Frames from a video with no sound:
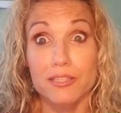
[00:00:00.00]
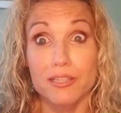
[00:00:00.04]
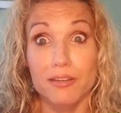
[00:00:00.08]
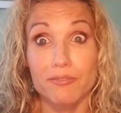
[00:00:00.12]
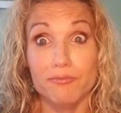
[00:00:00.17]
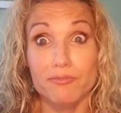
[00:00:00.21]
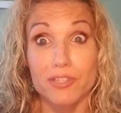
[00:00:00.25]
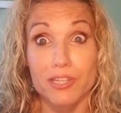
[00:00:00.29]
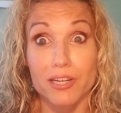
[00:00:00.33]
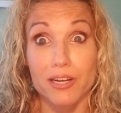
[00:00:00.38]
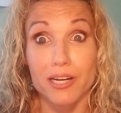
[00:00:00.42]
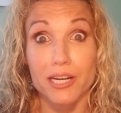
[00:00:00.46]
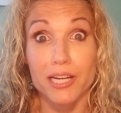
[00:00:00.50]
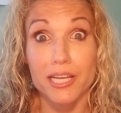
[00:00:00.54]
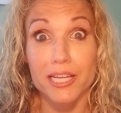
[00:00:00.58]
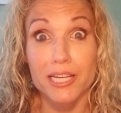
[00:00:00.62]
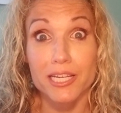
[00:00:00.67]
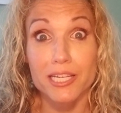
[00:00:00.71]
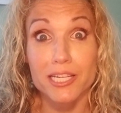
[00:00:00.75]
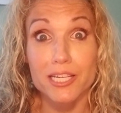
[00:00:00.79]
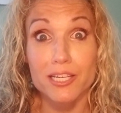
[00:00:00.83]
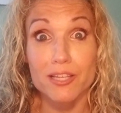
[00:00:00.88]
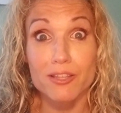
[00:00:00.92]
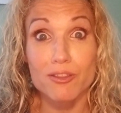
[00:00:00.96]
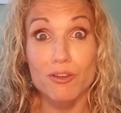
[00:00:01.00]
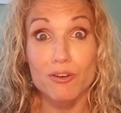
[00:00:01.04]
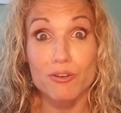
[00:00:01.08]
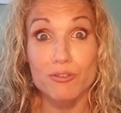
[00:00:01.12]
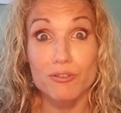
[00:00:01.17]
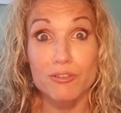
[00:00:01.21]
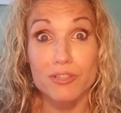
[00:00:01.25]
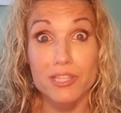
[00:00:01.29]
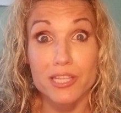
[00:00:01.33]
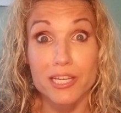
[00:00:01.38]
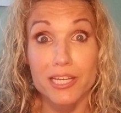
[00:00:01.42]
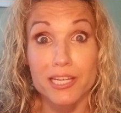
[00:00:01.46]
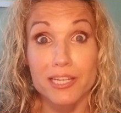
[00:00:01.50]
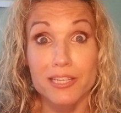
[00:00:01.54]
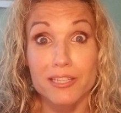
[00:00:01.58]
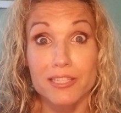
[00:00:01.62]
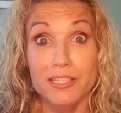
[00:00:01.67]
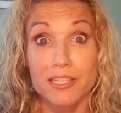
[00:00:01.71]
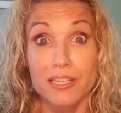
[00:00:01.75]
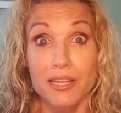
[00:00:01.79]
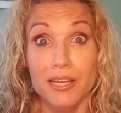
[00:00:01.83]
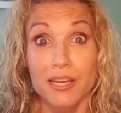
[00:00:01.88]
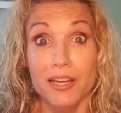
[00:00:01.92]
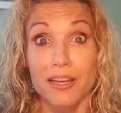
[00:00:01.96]
I've done any of those
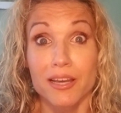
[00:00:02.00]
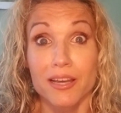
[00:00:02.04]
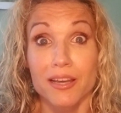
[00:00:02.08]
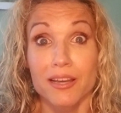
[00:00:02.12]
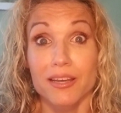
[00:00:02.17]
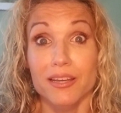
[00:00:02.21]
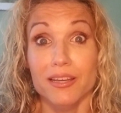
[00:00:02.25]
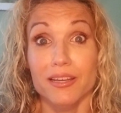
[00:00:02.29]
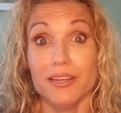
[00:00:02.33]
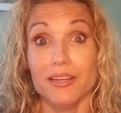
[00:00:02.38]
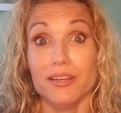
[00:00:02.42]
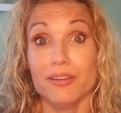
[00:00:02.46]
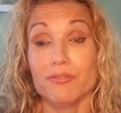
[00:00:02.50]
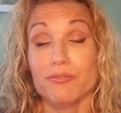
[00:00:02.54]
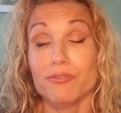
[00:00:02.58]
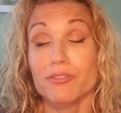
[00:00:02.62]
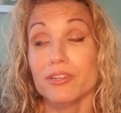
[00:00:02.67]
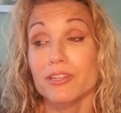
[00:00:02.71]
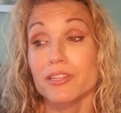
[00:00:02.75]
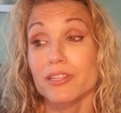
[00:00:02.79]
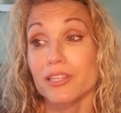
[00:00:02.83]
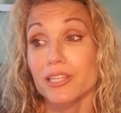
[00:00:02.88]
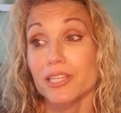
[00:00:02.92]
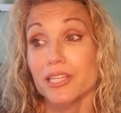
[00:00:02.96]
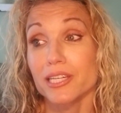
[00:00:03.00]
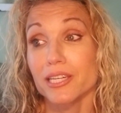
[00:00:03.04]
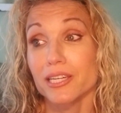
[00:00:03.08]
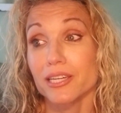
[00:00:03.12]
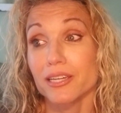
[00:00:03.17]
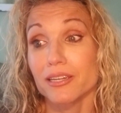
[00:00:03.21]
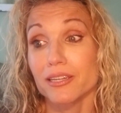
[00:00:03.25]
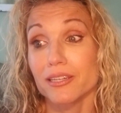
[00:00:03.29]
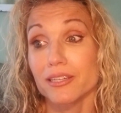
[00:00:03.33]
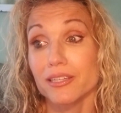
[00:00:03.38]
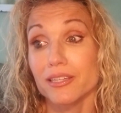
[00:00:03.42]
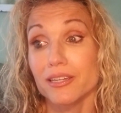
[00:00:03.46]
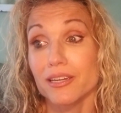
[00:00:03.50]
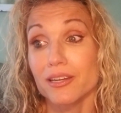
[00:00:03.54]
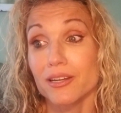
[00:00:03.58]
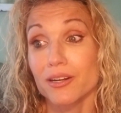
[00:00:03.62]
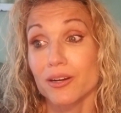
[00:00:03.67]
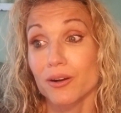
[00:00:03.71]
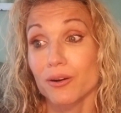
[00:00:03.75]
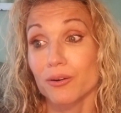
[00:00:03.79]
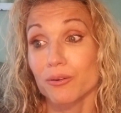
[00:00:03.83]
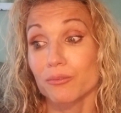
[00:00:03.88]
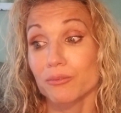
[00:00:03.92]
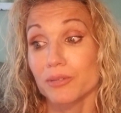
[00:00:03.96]
things. It really, you
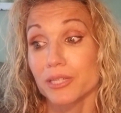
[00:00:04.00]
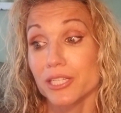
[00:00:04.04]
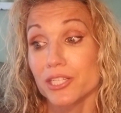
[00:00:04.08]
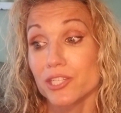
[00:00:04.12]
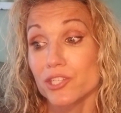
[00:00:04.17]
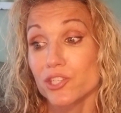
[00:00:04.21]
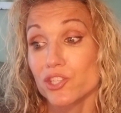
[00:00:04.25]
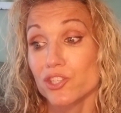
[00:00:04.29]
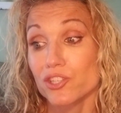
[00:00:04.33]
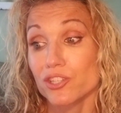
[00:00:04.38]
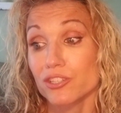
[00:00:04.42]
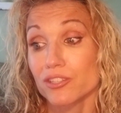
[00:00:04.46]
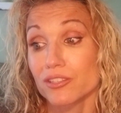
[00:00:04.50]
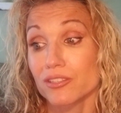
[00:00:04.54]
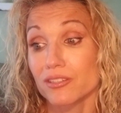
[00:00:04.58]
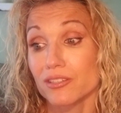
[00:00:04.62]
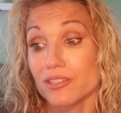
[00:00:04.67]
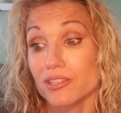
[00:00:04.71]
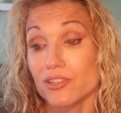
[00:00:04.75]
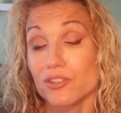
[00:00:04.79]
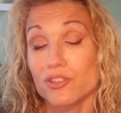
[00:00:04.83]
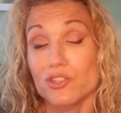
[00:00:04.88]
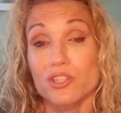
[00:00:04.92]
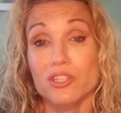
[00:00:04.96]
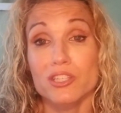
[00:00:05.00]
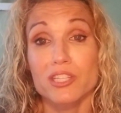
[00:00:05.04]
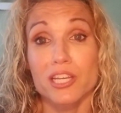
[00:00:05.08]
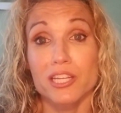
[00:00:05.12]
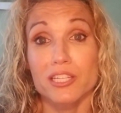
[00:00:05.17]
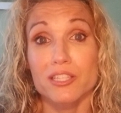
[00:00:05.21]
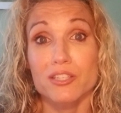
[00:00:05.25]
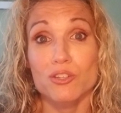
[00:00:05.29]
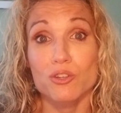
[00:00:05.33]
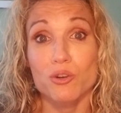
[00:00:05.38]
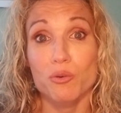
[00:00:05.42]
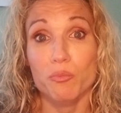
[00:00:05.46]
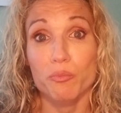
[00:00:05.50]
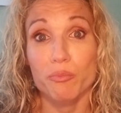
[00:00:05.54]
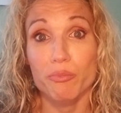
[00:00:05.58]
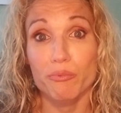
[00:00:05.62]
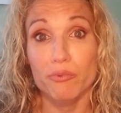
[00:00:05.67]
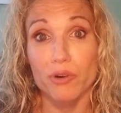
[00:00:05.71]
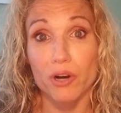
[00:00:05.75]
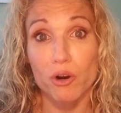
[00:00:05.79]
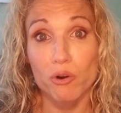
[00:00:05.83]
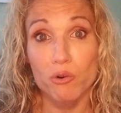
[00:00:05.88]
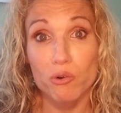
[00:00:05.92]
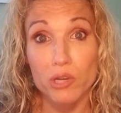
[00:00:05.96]
know, it's just, you just get so
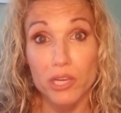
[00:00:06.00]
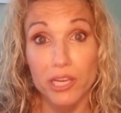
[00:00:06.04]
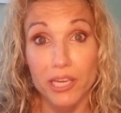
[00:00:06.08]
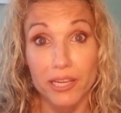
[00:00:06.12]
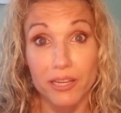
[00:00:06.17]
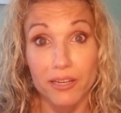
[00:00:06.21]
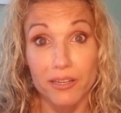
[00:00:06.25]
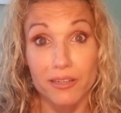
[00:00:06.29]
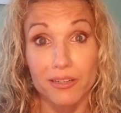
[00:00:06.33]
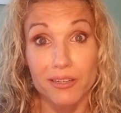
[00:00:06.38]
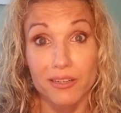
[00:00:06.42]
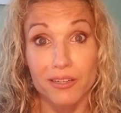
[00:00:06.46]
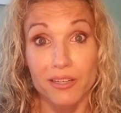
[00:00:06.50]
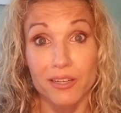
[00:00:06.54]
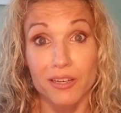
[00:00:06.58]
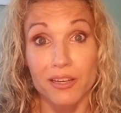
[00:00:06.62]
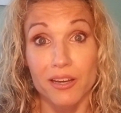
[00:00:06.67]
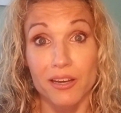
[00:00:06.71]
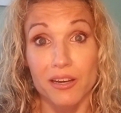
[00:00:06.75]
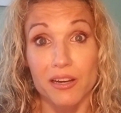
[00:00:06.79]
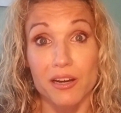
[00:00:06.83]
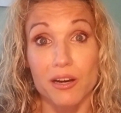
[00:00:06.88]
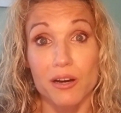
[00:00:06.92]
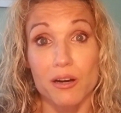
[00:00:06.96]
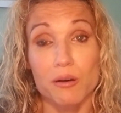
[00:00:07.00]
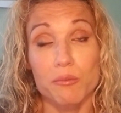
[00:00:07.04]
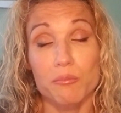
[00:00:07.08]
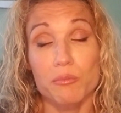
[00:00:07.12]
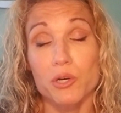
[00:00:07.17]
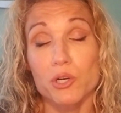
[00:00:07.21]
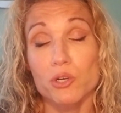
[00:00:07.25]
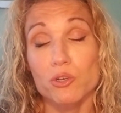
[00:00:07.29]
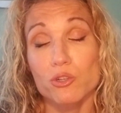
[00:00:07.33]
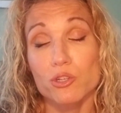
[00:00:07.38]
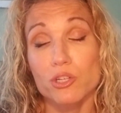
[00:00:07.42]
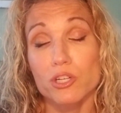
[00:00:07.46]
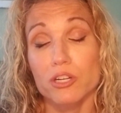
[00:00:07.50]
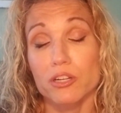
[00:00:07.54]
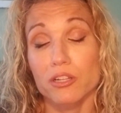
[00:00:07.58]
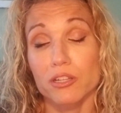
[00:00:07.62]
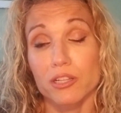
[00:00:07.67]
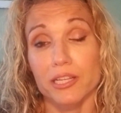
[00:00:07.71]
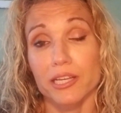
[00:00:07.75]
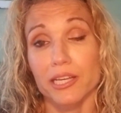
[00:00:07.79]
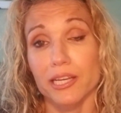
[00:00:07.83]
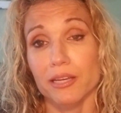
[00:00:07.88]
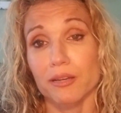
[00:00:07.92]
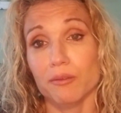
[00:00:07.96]
broken
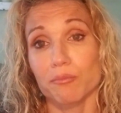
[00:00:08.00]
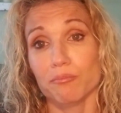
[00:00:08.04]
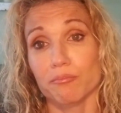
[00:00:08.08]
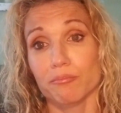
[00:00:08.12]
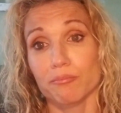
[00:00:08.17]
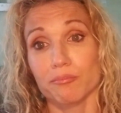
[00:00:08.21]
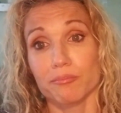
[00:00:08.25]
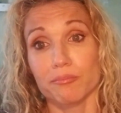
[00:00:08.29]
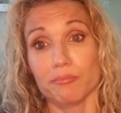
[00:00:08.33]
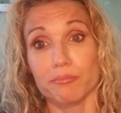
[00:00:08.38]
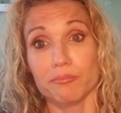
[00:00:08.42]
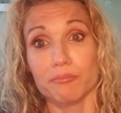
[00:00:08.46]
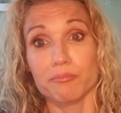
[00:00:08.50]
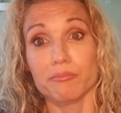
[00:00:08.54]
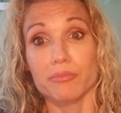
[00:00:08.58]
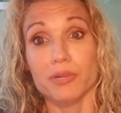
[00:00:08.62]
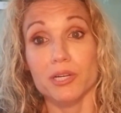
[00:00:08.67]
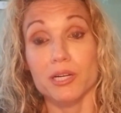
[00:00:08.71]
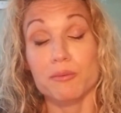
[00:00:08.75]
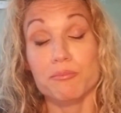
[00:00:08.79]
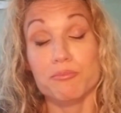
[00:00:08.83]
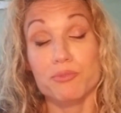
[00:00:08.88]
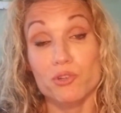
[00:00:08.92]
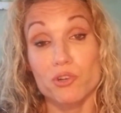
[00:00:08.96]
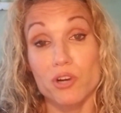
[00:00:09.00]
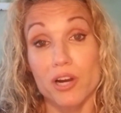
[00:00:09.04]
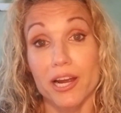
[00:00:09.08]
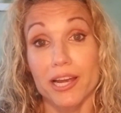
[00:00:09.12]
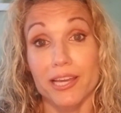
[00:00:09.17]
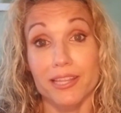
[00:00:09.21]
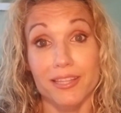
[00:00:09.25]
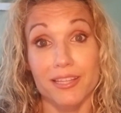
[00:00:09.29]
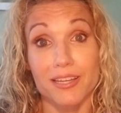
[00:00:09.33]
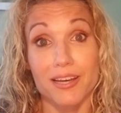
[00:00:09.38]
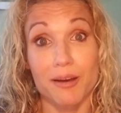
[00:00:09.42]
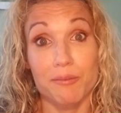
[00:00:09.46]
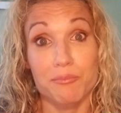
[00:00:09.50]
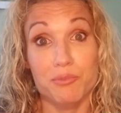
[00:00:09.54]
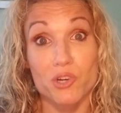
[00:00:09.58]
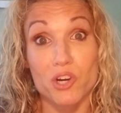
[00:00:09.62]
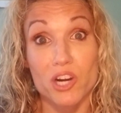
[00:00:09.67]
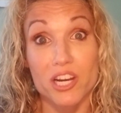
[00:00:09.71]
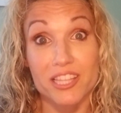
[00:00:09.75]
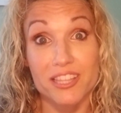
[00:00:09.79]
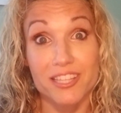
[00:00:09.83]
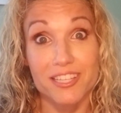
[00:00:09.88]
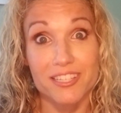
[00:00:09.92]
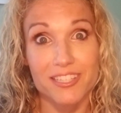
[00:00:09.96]
emotionally. But I'm trying that. I'm
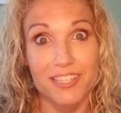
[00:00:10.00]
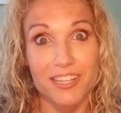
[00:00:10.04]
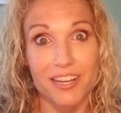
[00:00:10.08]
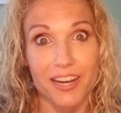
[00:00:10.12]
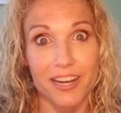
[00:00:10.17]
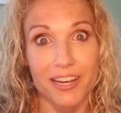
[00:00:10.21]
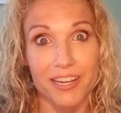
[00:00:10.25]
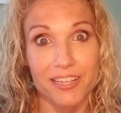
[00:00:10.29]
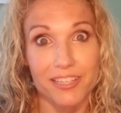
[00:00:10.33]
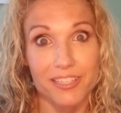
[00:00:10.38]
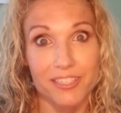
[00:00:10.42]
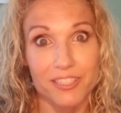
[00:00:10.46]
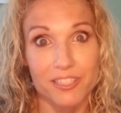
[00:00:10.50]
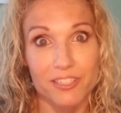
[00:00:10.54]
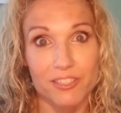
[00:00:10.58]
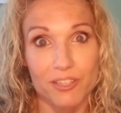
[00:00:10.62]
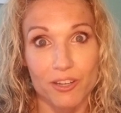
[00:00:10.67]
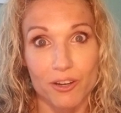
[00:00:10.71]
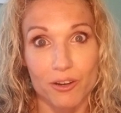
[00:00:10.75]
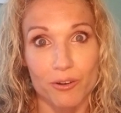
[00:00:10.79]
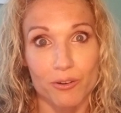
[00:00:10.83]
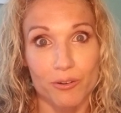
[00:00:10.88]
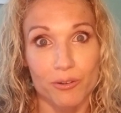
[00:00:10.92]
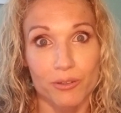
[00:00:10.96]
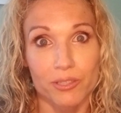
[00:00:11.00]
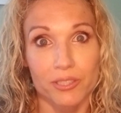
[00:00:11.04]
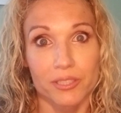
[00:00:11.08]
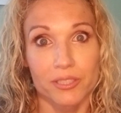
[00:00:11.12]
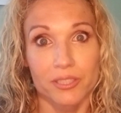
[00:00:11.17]
trying this diet. So